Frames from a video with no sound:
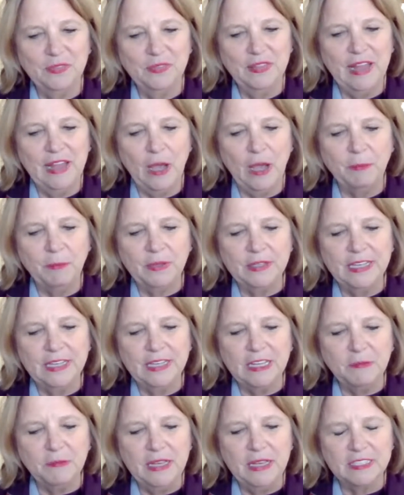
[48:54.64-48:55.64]
Now,
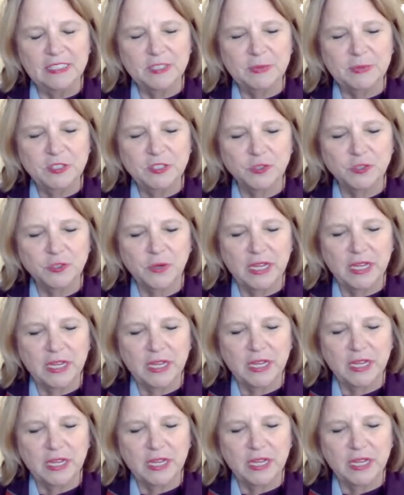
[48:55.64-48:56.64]
polygamy has been
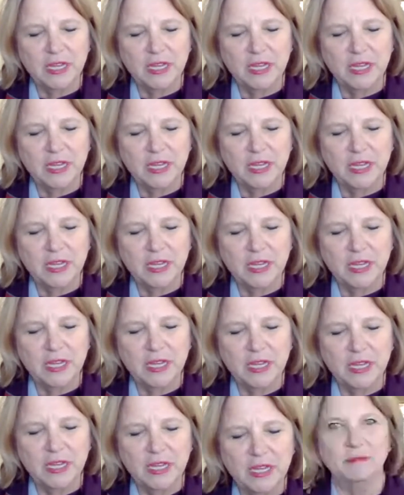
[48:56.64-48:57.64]
translated into modern
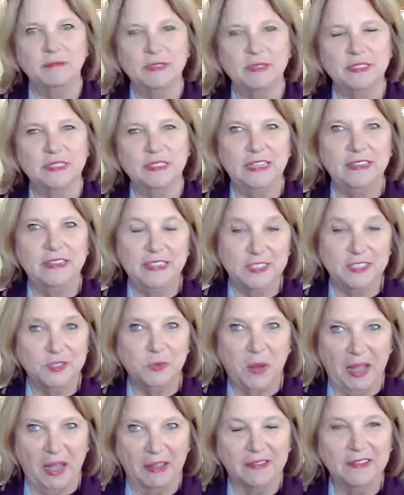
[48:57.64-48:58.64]
times in this
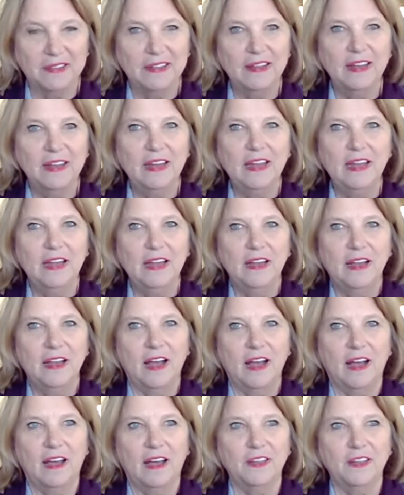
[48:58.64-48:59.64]
way.
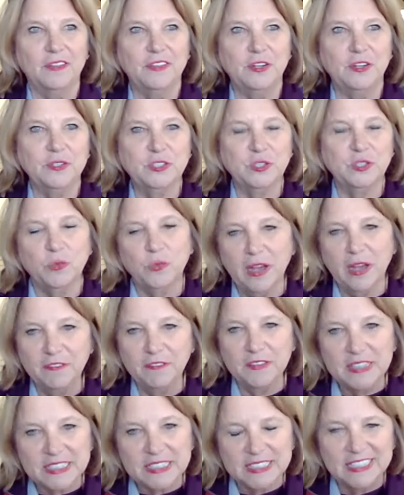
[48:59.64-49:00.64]
There's a wife
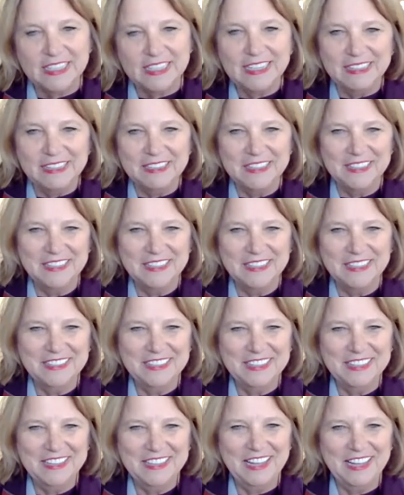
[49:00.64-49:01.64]
in the city
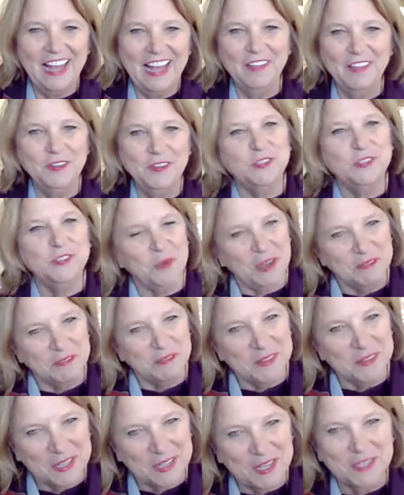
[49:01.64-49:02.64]
and there's a wife
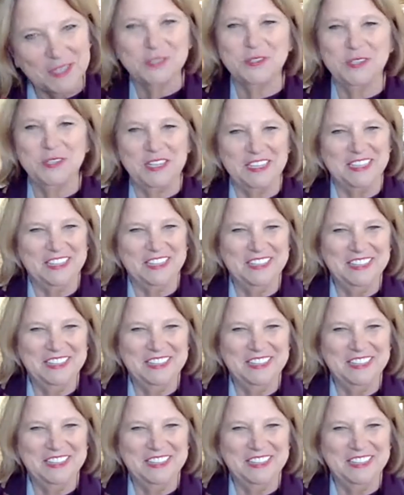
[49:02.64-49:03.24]
in the country.